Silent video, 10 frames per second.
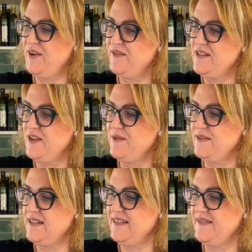of
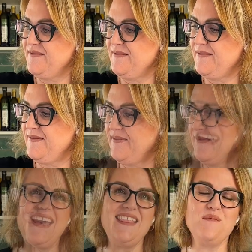salt.
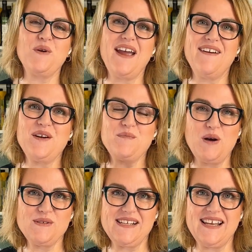And then we'll carry on
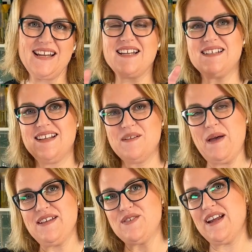pulsing it until the
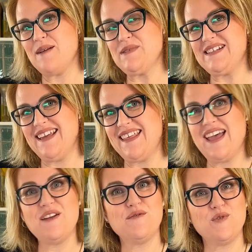pastry comes together
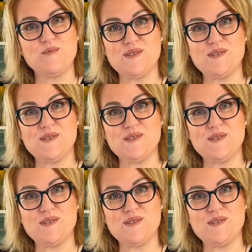and forms a